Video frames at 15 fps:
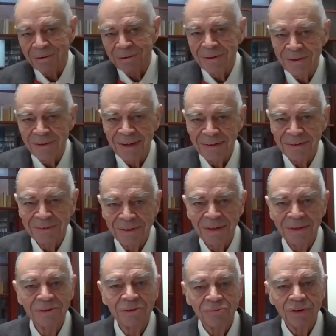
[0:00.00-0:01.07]
or the United
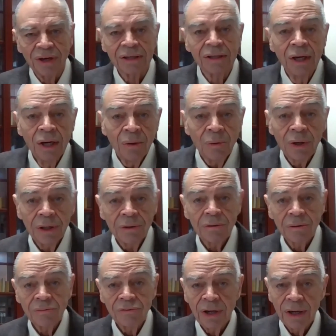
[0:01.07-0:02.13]
States, in fact, where you
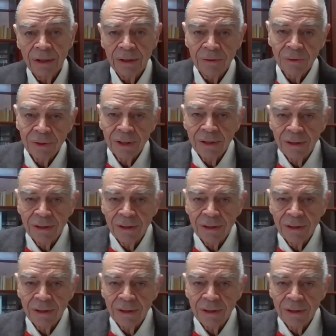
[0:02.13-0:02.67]
can find North